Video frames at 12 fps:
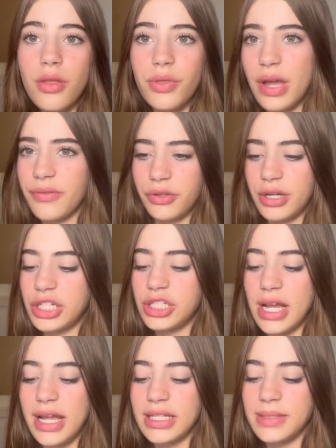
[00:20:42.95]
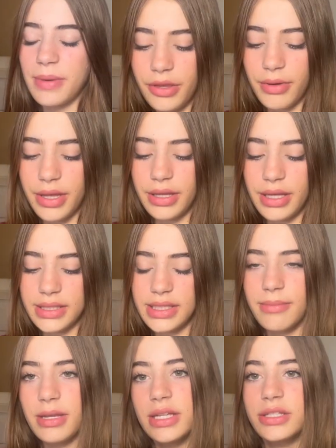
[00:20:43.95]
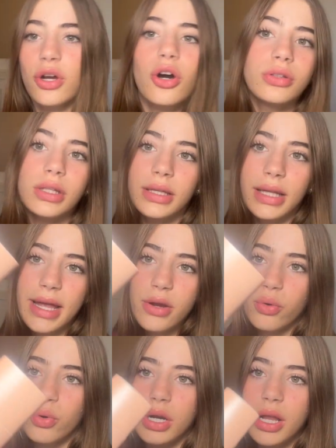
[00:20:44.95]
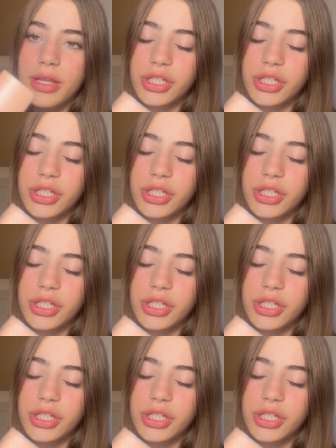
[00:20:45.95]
They have three shades, but the one that they sent me, it's called Light Aura,